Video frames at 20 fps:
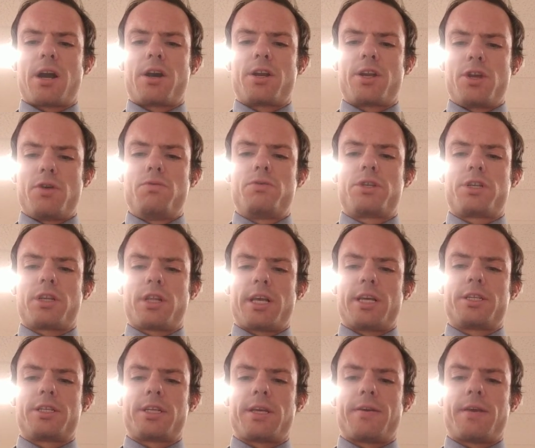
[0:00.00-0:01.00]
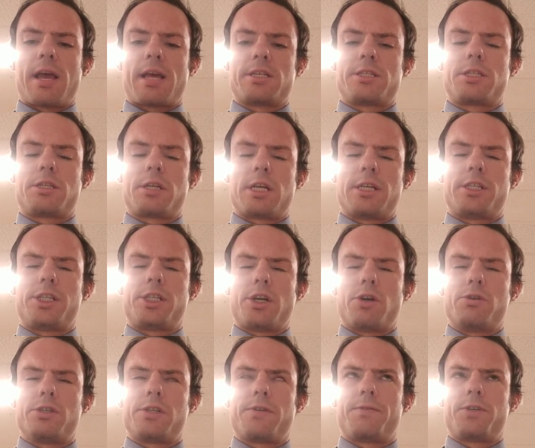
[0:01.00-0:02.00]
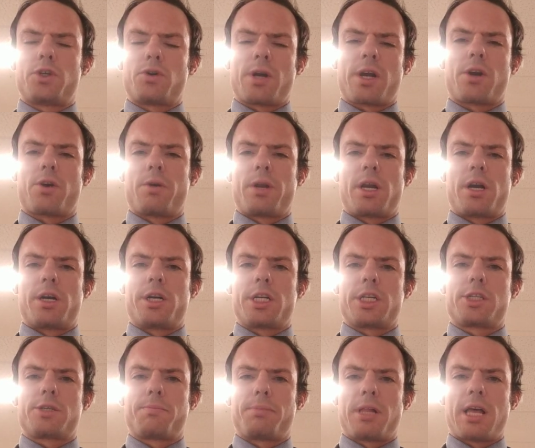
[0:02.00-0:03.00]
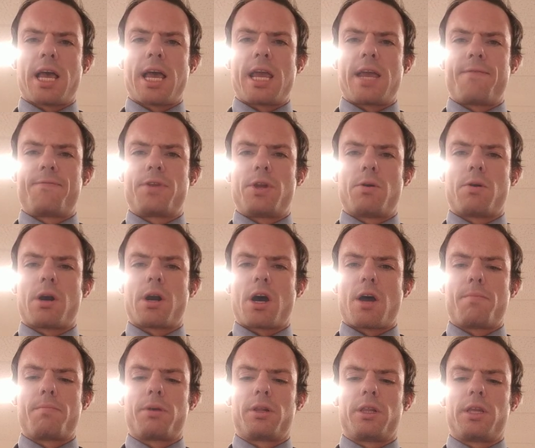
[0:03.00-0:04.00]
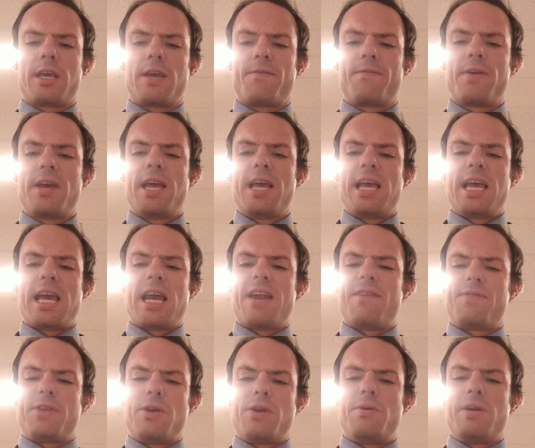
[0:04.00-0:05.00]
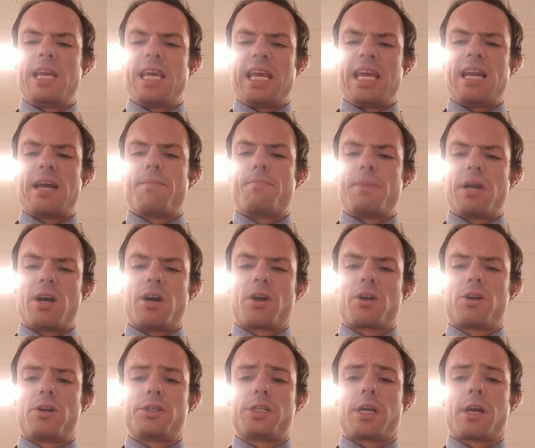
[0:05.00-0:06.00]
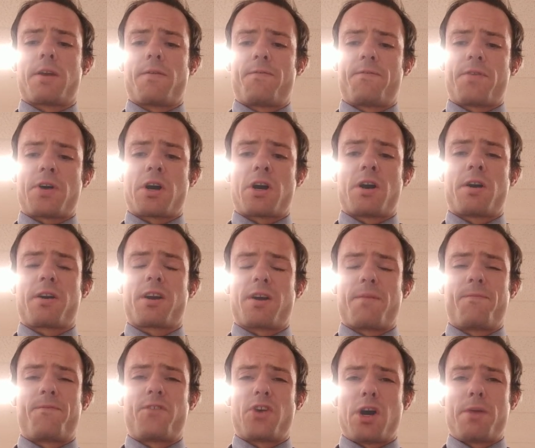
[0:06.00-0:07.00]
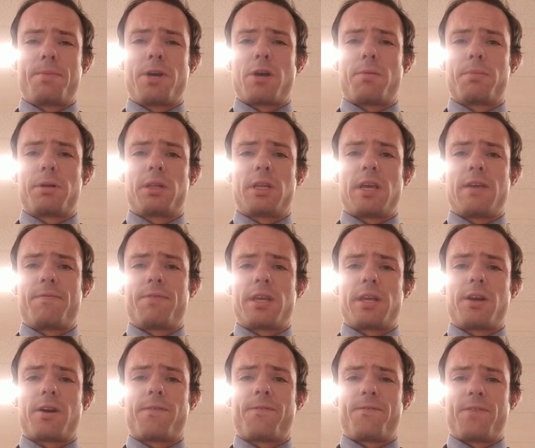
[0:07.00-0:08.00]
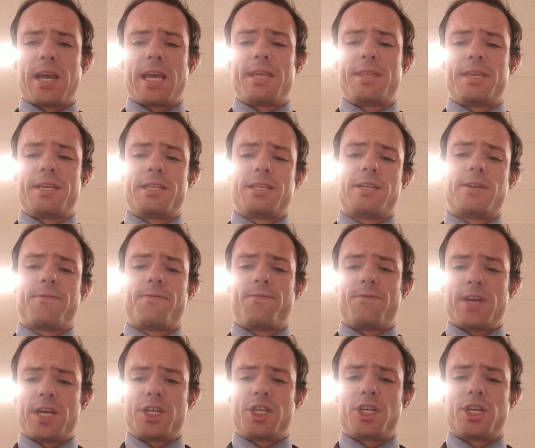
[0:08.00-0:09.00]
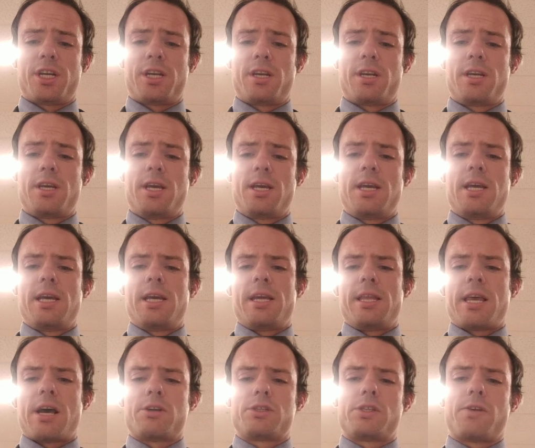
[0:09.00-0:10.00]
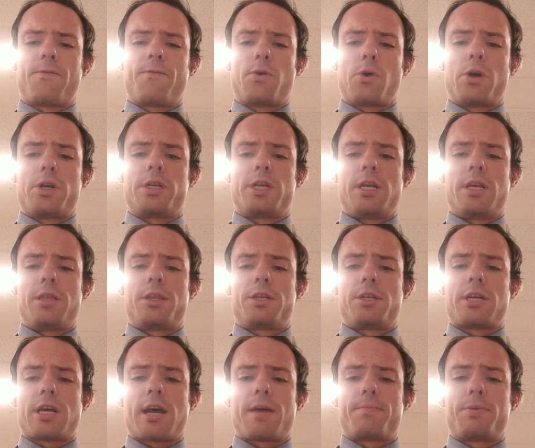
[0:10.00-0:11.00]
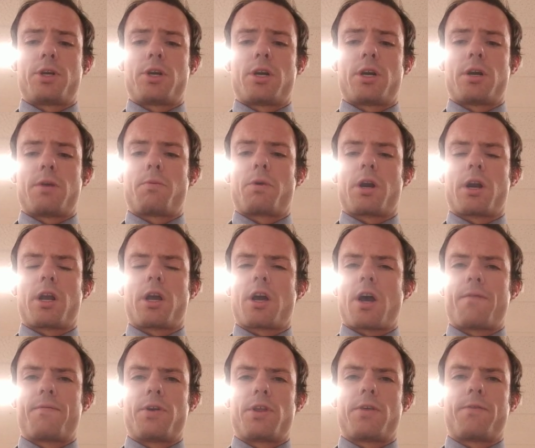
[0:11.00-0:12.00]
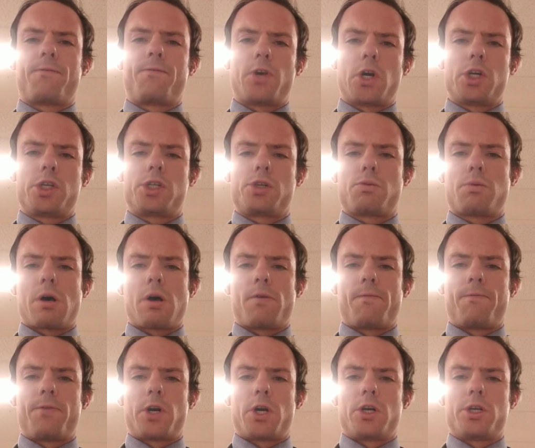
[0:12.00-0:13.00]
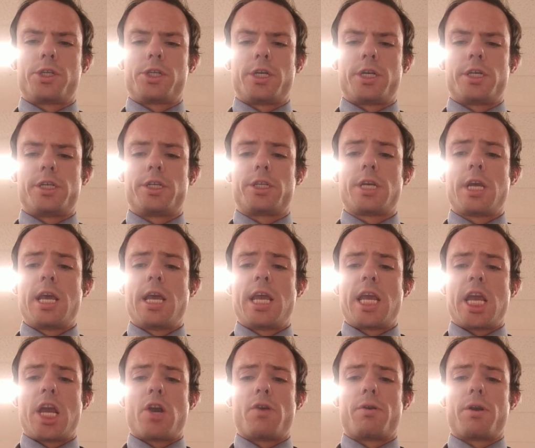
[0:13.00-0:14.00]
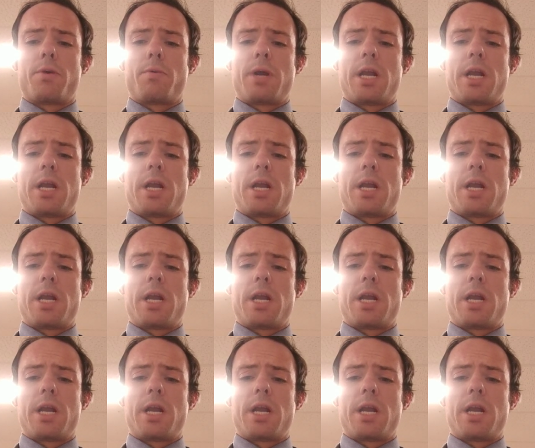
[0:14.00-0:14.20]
useless as shows of trickery or display if you are unbelief. And if you need a miracle to confirm your belief, then your faith is deficient. Now it's the 14th chapter. We're going to cover the first 12 verses. Here we